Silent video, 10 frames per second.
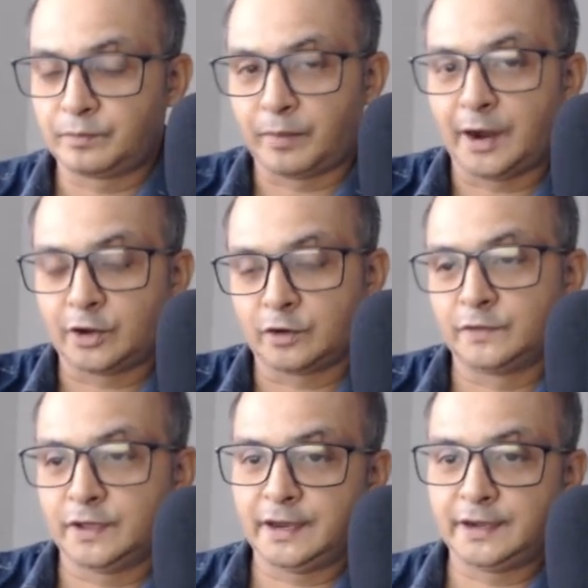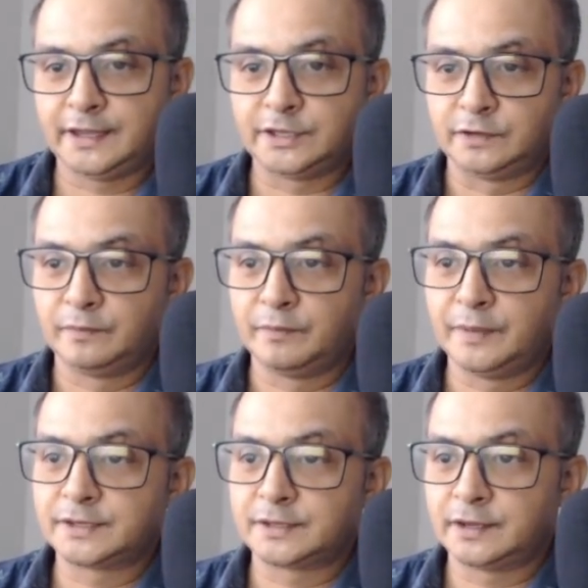part of the integer,
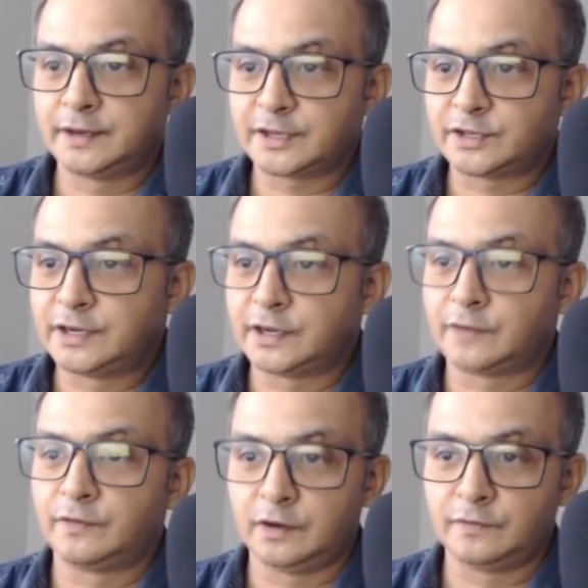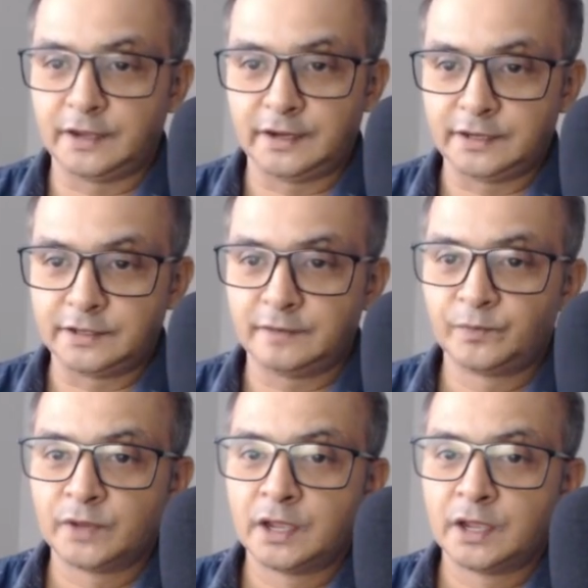means the next interval of the integer.